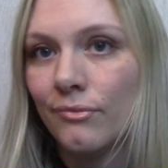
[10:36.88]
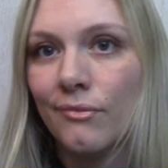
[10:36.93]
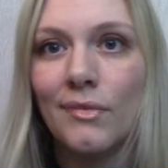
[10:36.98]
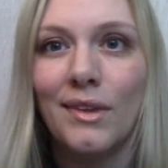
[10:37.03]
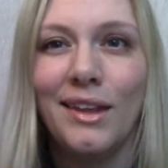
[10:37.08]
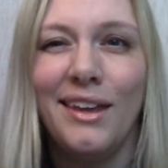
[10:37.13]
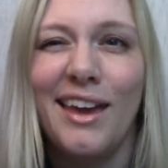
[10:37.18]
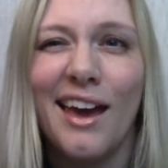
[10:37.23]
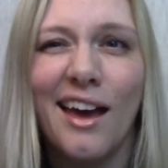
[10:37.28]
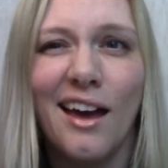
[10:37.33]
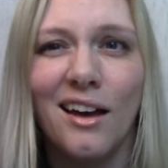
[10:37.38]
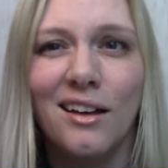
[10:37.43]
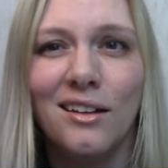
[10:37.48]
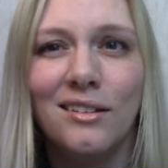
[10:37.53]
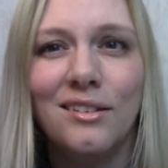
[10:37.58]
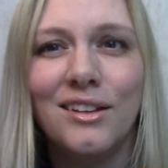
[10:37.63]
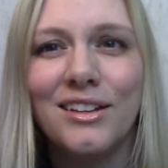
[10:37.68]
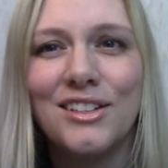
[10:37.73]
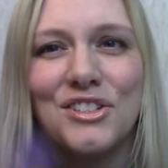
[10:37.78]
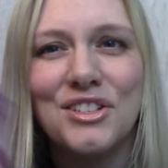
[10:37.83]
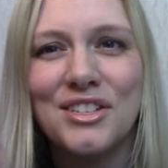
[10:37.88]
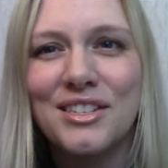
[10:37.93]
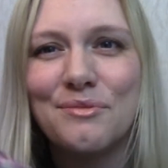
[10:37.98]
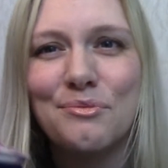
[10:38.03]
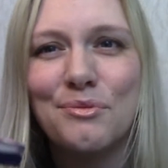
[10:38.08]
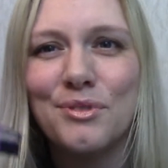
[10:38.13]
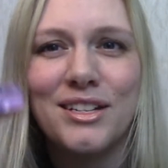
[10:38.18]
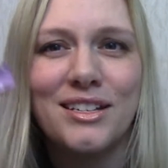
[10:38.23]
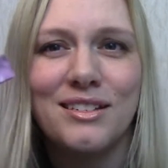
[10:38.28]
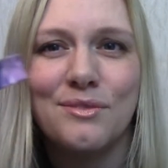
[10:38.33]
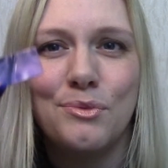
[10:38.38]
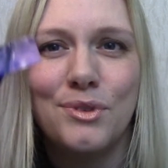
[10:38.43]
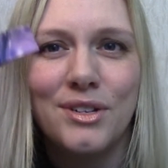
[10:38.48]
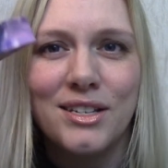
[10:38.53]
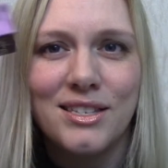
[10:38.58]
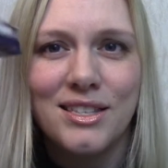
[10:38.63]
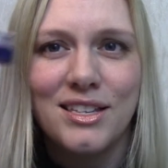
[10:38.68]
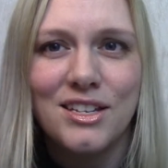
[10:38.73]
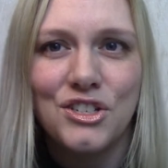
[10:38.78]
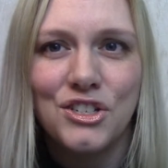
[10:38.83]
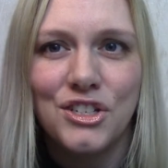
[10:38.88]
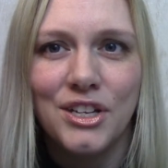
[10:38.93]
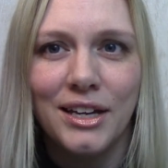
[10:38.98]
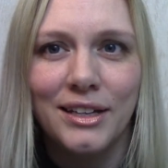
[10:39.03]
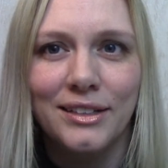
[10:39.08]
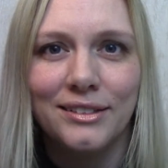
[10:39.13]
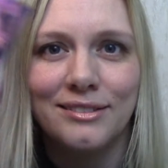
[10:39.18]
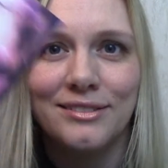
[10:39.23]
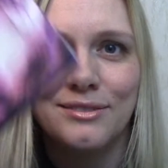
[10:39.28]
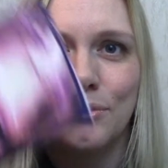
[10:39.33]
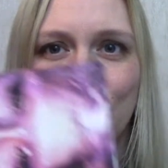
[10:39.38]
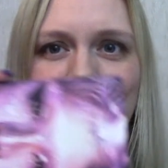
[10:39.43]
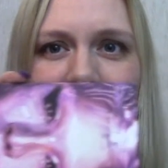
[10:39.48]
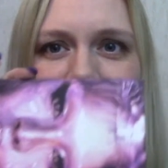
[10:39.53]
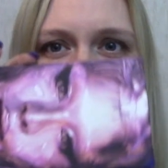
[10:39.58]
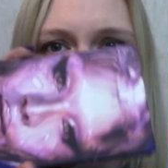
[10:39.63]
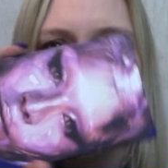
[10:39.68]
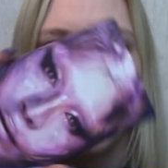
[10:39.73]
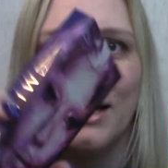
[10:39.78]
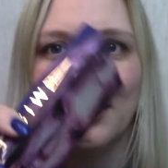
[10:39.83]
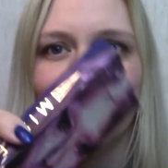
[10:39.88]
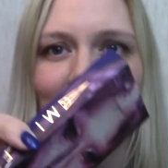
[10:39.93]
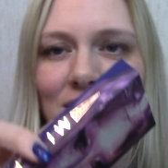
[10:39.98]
yeah, like, just what is this shit? What is that?